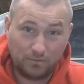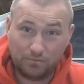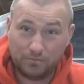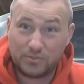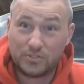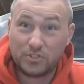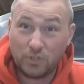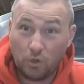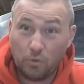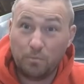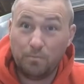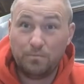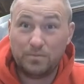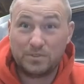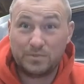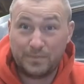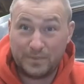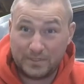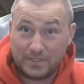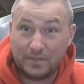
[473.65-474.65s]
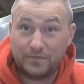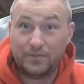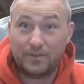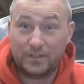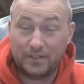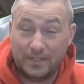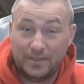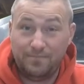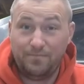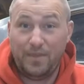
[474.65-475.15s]
soap
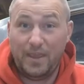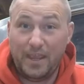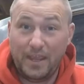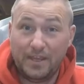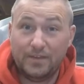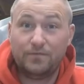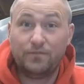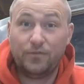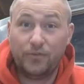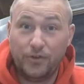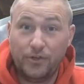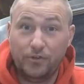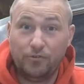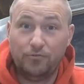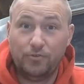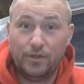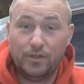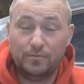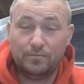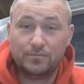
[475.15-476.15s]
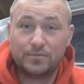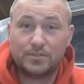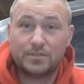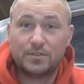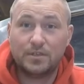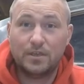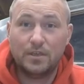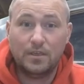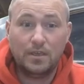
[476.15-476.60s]
specifically made for your rims,